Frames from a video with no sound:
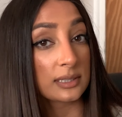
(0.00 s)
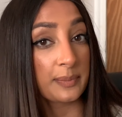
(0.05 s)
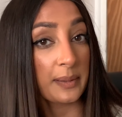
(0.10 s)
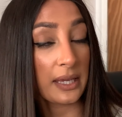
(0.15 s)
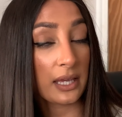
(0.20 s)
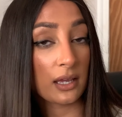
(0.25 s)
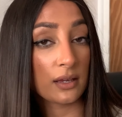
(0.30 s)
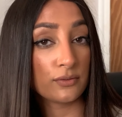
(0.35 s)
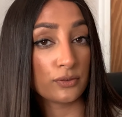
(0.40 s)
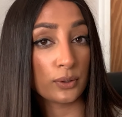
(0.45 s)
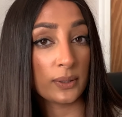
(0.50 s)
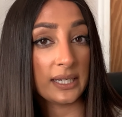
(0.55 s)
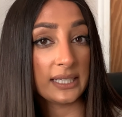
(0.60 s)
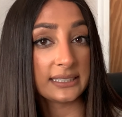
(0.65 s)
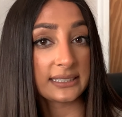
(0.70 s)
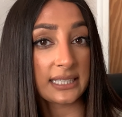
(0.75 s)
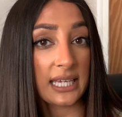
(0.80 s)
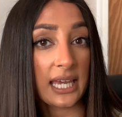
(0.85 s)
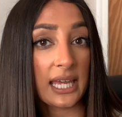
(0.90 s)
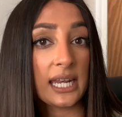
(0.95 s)
speaking of oily
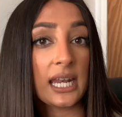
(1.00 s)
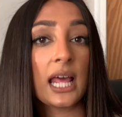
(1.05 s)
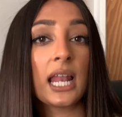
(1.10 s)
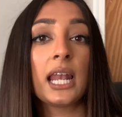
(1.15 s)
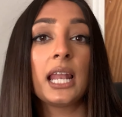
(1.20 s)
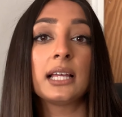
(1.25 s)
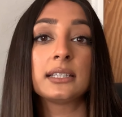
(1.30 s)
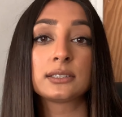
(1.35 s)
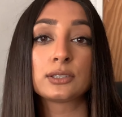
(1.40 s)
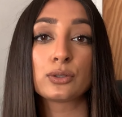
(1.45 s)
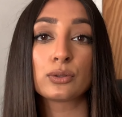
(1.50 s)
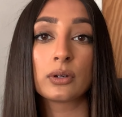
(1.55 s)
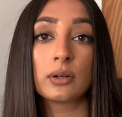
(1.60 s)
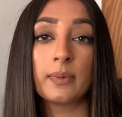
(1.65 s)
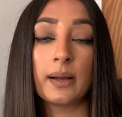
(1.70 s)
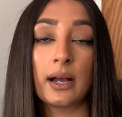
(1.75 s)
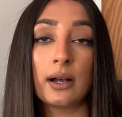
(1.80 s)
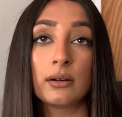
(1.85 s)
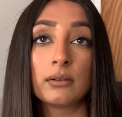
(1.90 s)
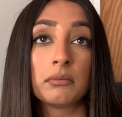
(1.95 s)
skin, let's talk
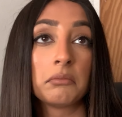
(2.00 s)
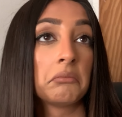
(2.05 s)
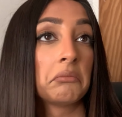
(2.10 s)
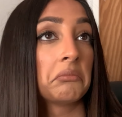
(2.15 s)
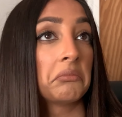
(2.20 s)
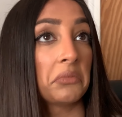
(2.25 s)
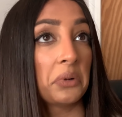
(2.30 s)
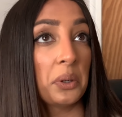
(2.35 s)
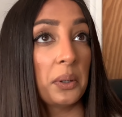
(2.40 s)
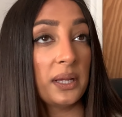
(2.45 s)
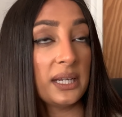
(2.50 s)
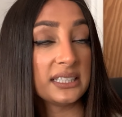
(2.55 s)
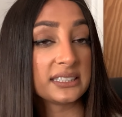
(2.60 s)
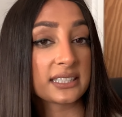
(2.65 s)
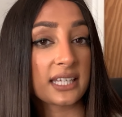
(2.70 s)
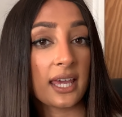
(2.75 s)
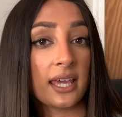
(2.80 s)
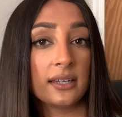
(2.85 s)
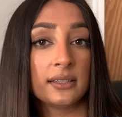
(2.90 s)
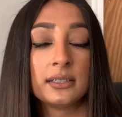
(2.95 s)
about oily
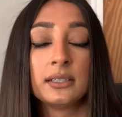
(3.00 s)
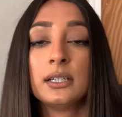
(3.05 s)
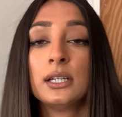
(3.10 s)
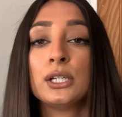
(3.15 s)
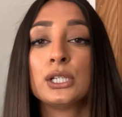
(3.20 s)
skin.